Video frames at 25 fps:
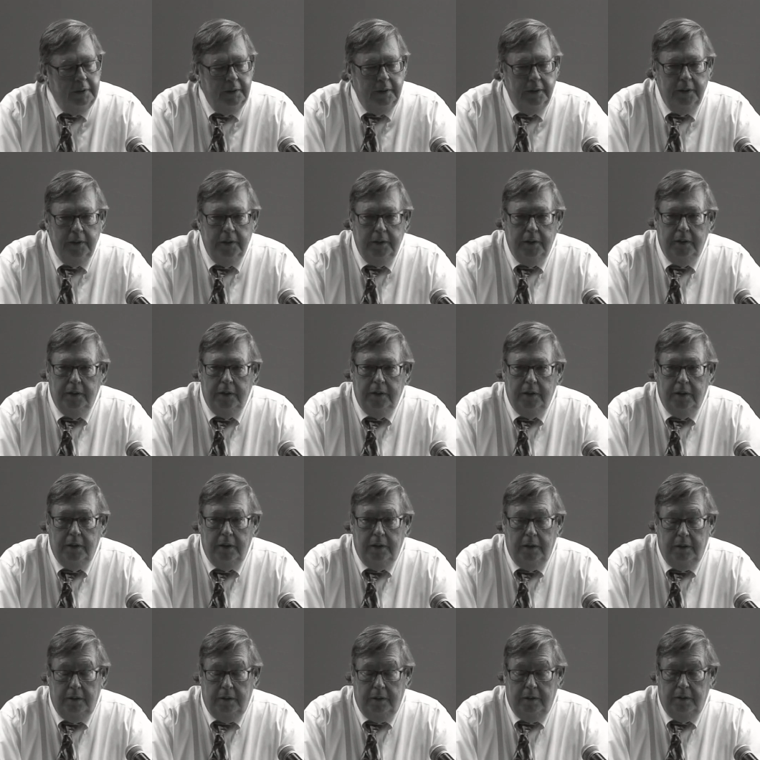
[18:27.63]

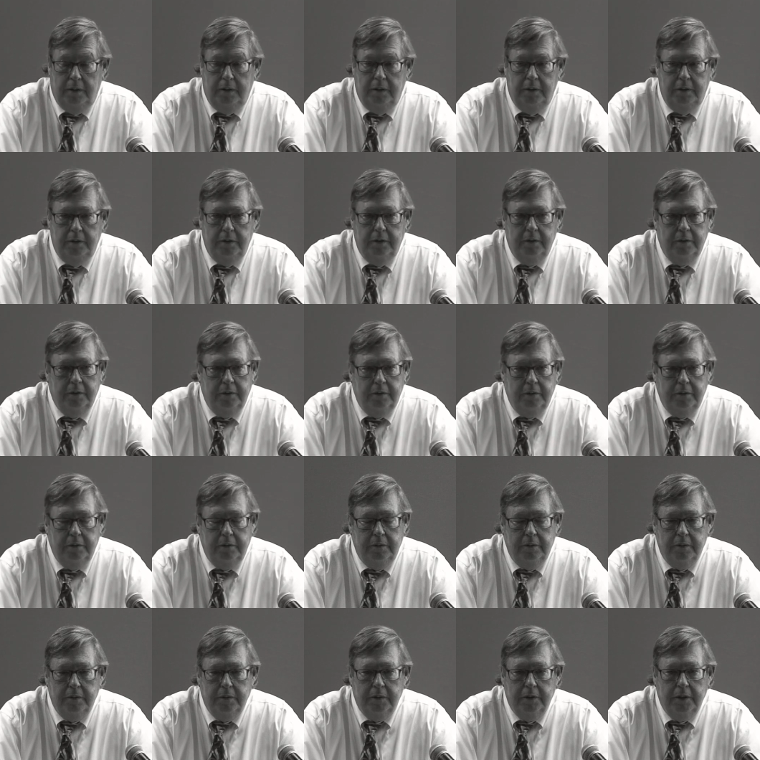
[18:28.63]

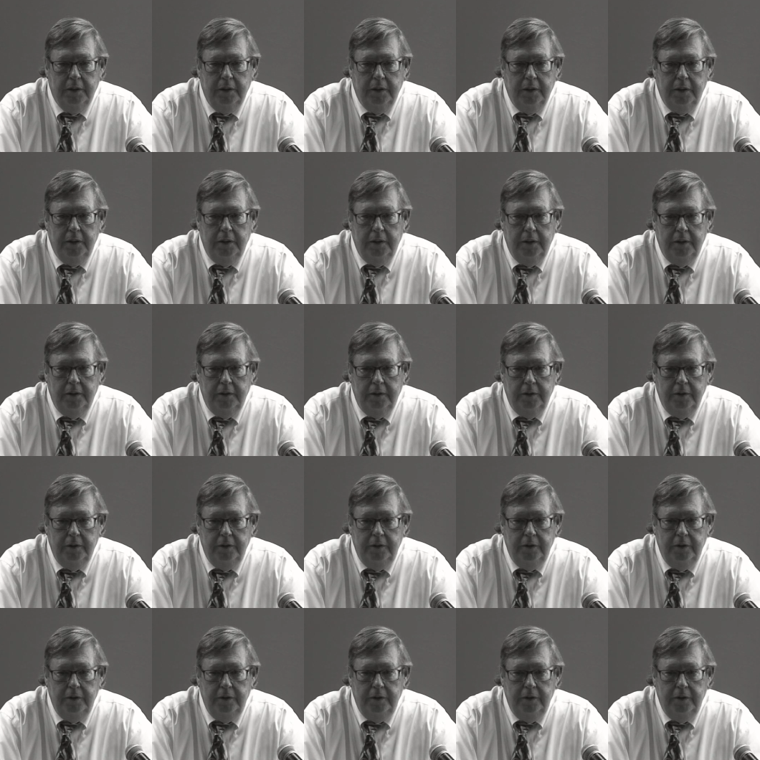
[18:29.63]
[no speech]